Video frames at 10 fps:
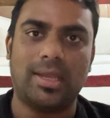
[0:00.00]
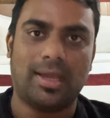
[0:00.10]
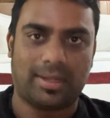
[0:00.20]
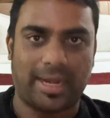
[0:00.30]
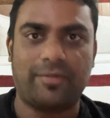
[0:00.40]

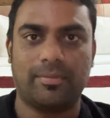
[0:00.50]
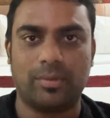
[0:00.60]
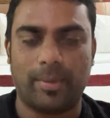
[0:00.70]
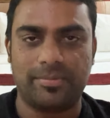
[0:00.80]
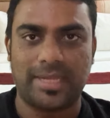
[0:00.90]
right from the
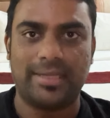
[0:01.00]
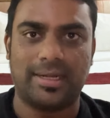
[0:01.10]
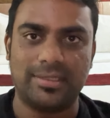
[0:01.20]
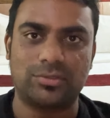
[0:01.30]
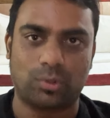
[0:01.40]
website, that
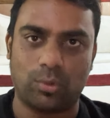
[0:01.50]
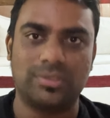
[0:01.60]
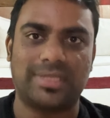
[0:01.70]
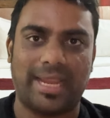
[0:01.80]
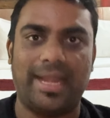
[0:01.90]
is
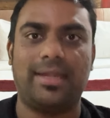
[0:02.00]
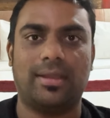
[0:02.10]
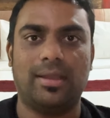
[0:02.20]
Roseate